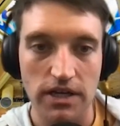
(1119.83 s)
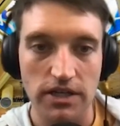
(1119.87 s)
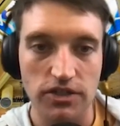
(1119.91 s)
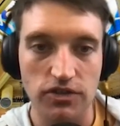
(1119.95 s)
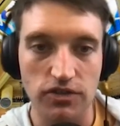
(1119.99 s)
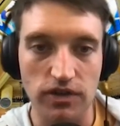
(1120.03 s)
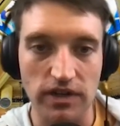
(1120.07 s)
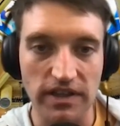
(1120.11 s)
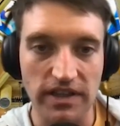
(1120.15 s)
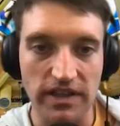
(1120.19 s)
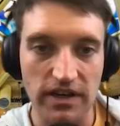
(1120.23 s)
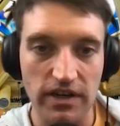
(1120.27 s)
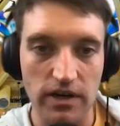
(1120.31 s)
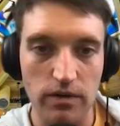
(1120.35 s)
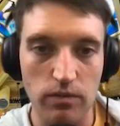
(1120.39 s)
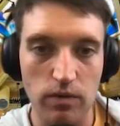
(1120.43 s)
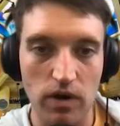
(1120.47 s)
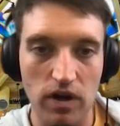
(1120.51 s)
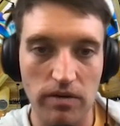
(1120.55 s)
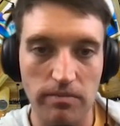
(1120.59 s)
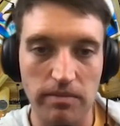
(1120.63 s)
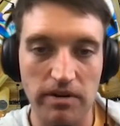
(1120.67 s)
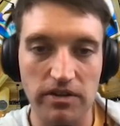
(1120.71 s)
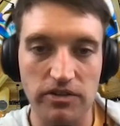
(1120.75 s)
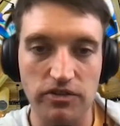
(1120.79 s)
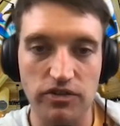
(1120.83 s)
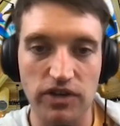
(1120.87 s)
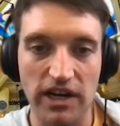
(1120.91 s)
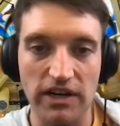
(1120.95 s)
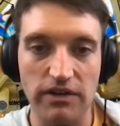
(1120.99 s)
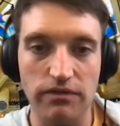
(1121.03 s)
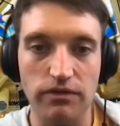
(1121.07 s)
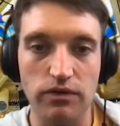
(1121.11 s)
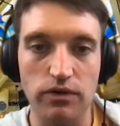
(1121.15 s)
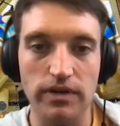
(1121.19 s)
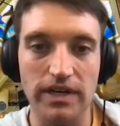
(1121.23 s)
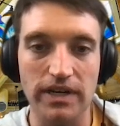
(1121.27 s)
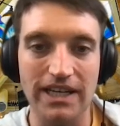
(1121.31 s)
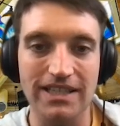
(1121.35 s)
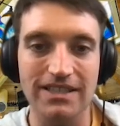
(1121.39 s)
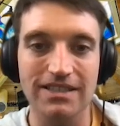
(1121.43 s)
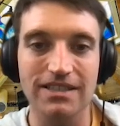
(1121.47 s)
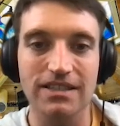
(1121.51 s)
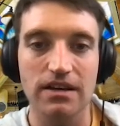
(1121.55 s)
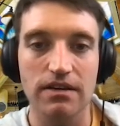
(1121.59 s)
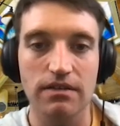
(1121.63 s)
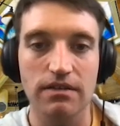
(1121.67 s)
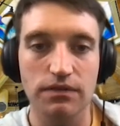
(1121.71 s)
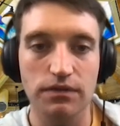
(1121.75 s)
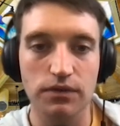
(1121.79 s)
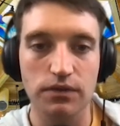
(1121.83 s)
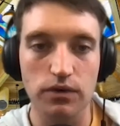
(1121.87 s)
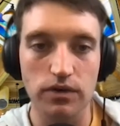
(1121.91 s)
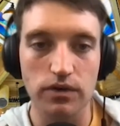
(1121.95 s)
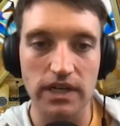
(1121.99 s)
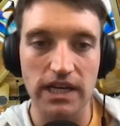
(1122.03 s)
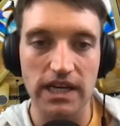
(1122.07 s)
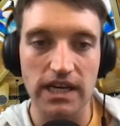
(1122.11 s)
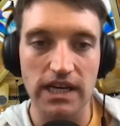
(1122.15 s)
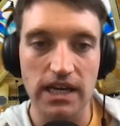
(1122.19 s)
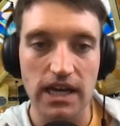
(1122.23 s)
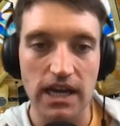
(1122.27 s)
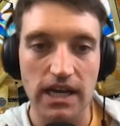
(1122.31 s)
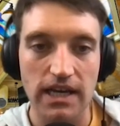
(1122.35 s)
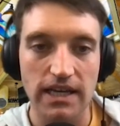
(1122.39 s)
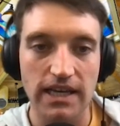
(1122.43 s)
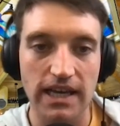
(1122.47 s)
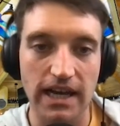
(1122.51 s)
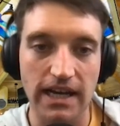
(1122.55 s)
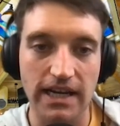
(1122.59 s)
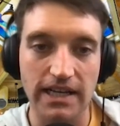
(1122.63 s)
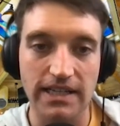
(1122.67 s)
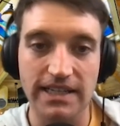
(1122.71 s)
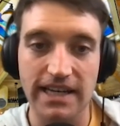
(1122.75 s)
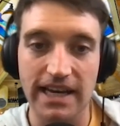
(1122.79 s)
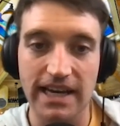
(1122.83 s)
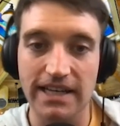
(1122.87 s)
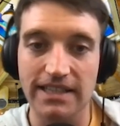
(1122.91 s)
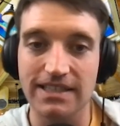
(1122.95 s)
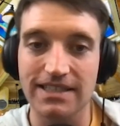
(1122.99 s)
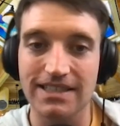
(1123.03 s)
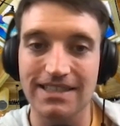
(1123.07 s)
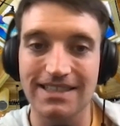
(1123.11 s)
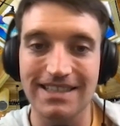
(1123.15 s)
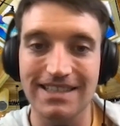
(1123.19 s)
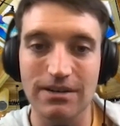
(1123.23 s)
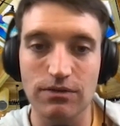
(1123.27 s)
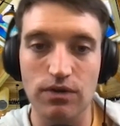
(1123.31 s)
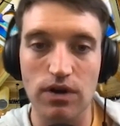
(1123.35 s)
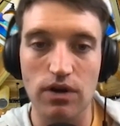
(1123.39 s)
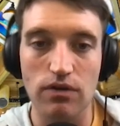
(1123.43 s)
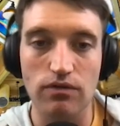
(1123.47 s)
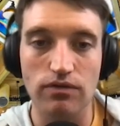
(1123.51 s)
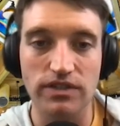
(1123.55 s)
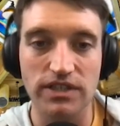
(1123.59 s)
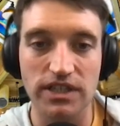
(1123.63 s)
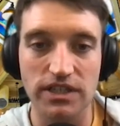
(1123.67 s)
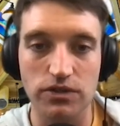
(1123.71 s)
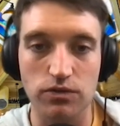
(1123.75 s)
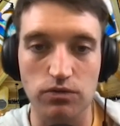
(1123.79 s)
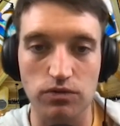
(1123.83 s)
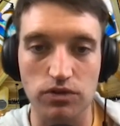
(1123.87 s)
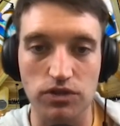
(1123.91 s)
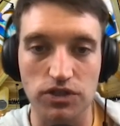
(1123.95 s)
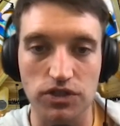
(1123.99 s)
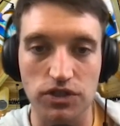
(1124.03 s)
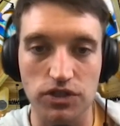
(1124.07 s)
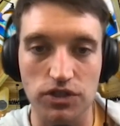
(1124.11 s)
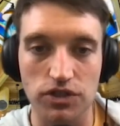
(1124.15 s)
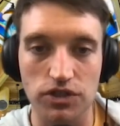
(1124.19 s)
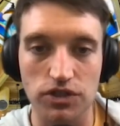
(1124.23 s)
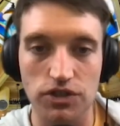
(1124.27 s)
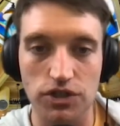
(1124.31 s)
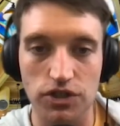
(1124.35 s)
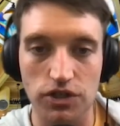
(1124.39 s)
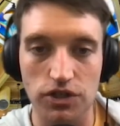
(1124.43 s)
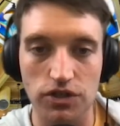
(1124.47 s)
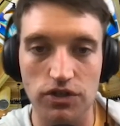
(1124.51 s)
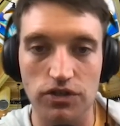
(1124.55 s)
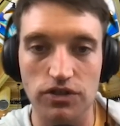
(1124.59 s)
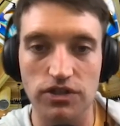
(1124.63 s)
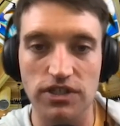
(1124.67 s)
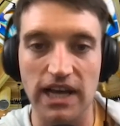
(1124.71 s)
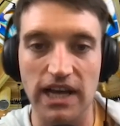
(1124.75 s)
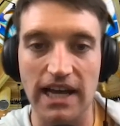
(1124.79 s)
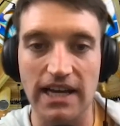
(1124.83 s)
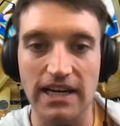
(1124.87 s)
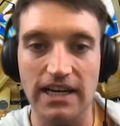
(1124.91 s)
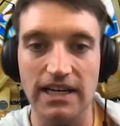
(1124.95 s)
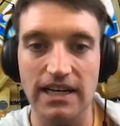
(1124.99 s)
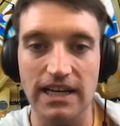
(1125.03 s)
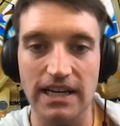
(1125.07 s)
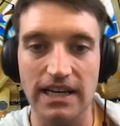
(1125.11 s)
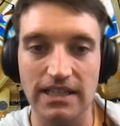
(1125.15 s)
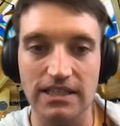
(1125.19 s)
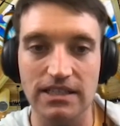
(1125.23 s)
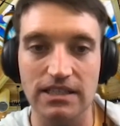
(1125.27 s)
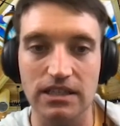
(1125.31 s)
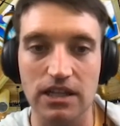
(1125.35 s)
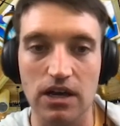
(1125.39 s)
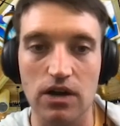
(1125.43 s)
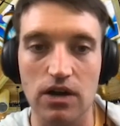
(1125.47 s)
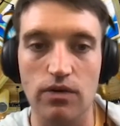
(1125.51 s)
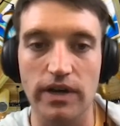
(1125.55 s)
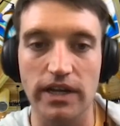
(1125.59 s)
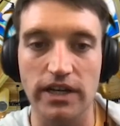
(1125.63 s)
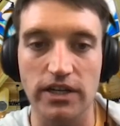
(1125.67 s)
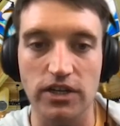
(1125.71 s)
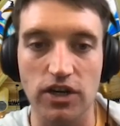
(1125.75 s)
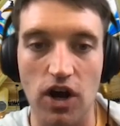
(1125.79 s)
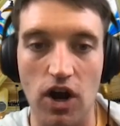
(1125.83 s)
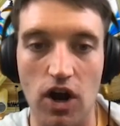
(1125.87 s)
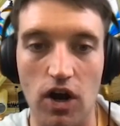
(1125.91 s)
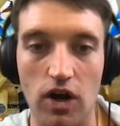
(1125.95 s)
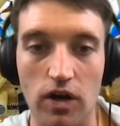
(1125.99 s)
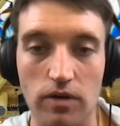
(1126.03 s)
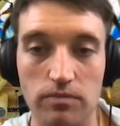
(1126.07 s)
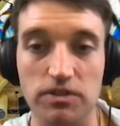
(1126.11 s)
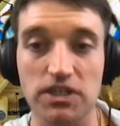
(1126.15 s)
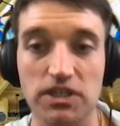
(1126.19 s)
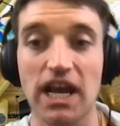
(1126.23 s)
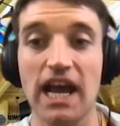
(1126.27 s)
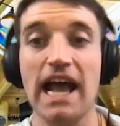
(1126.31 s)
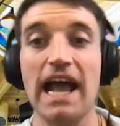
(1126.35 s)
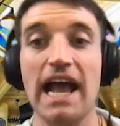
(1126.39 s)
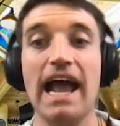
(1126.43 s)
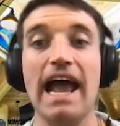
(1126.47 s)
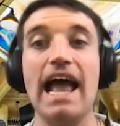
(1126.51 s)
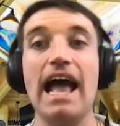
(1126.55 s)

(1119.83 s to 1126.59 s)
String Theory Watermelon Dragon Fruit is fruity, yet contains zero residual sur- sugars, and it is low in carbs.